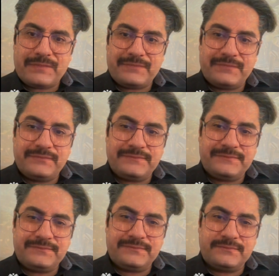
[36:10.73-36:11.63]

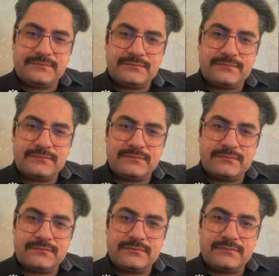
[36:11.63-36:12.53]

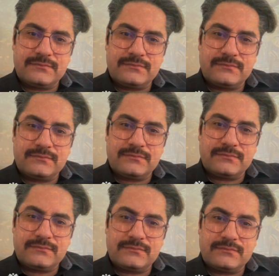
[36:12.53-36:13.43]

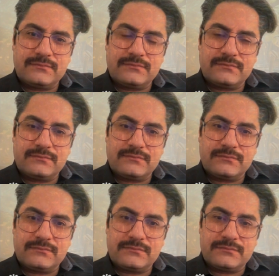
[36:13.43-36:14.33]

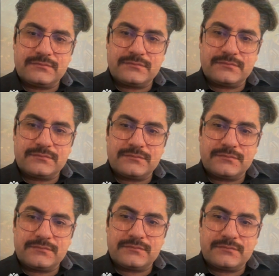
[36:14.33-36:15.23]

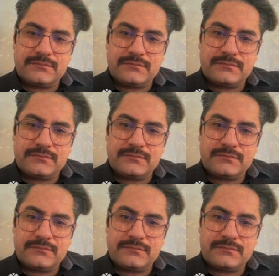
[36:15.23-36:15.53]
[no speech]